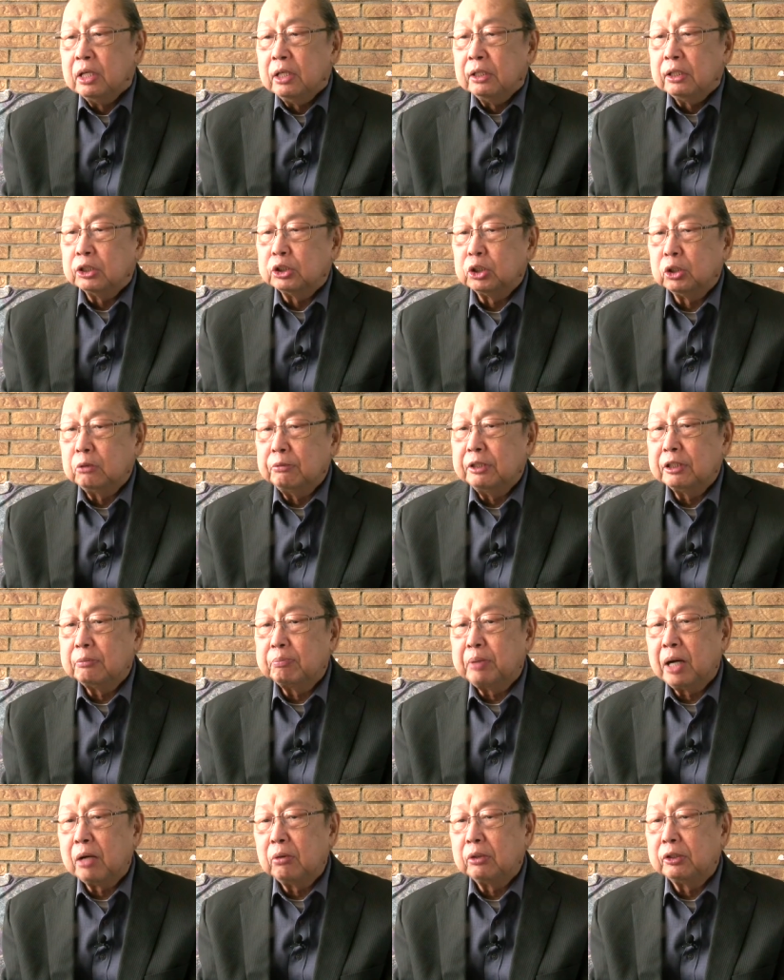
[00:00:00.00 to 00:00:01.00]
the Soviet
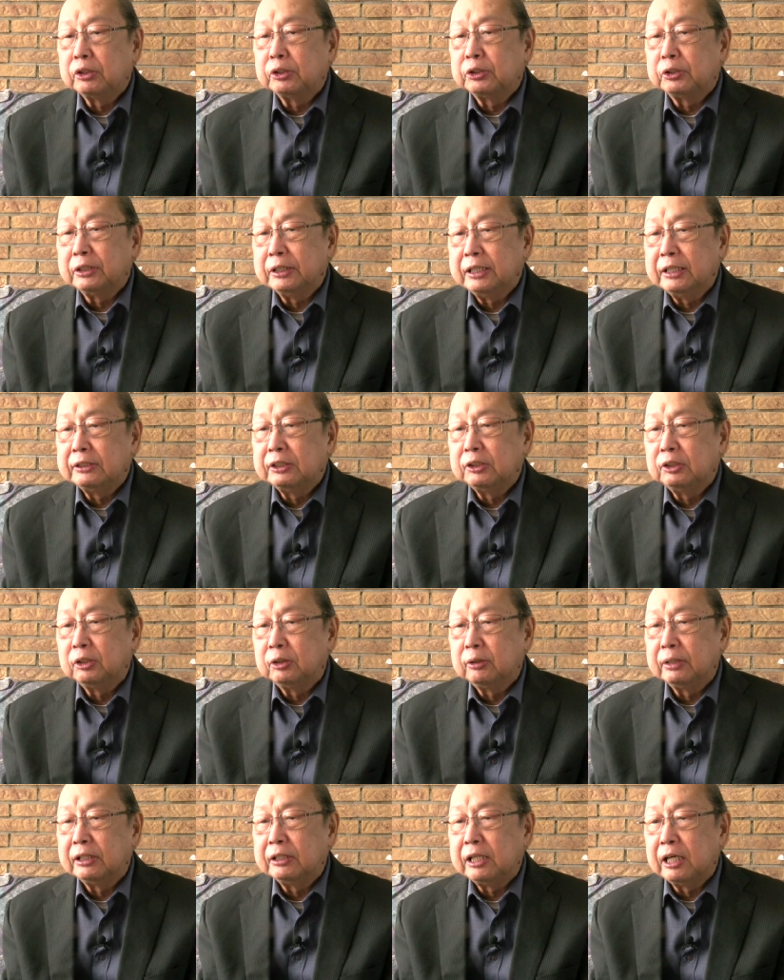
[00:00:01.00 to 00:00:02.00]
power created the
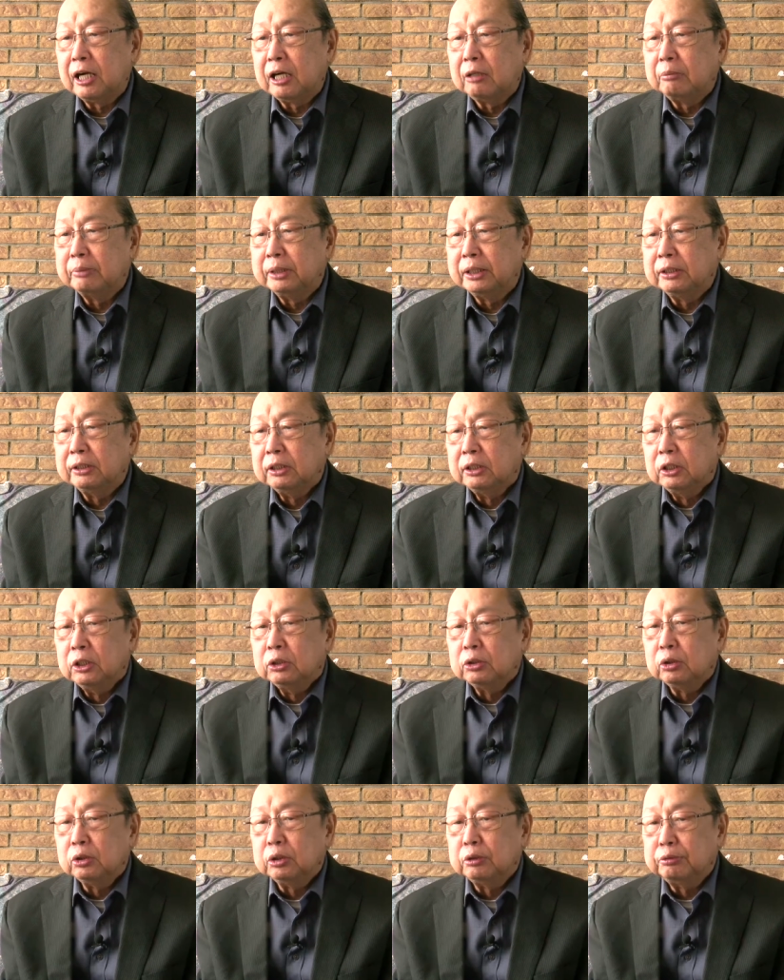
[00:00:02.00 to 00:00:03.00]
Red Army
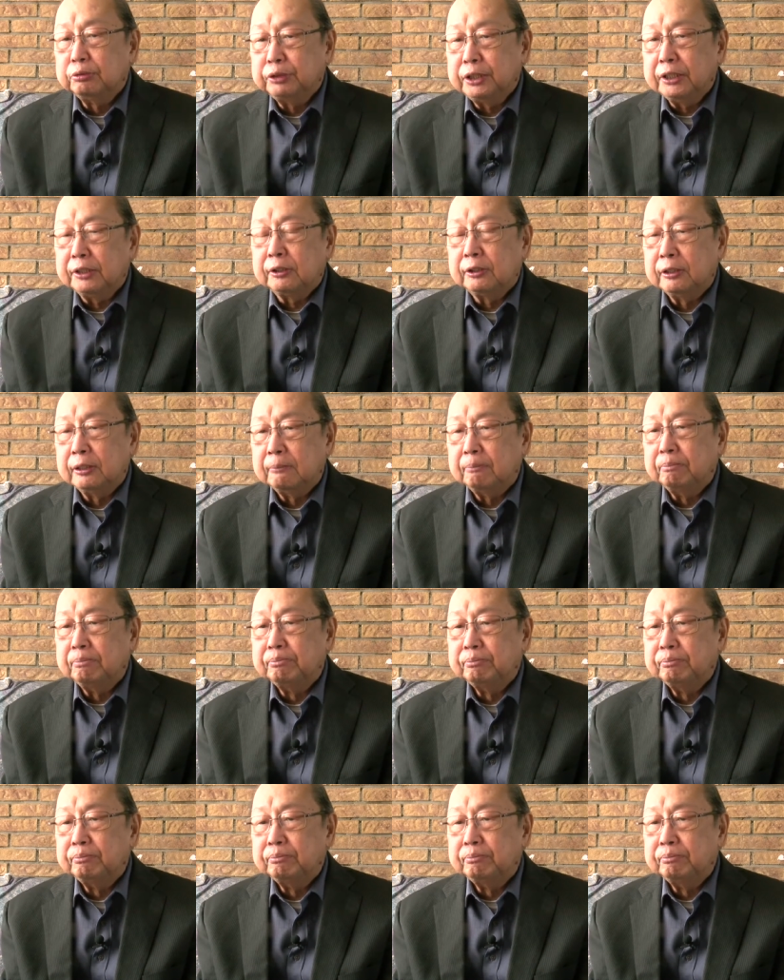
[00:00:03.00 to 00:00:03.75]
to defeat them